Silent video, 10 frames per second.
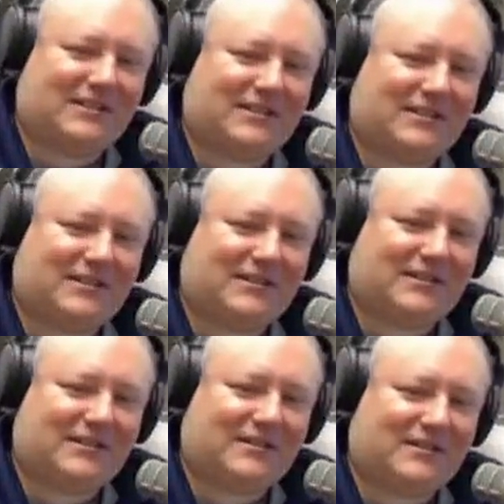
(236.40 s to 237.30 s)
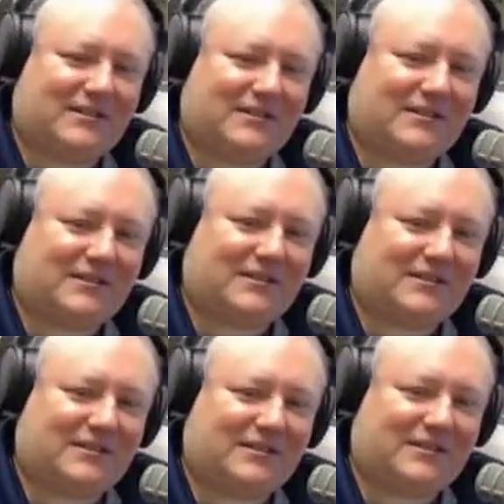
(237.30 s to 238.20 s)

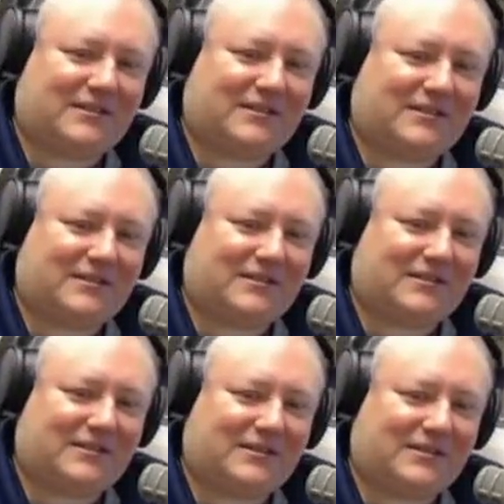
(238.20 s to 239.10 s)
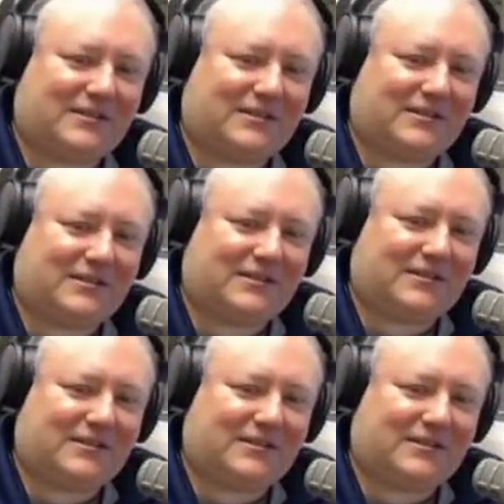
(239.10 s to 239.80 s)
[no speech]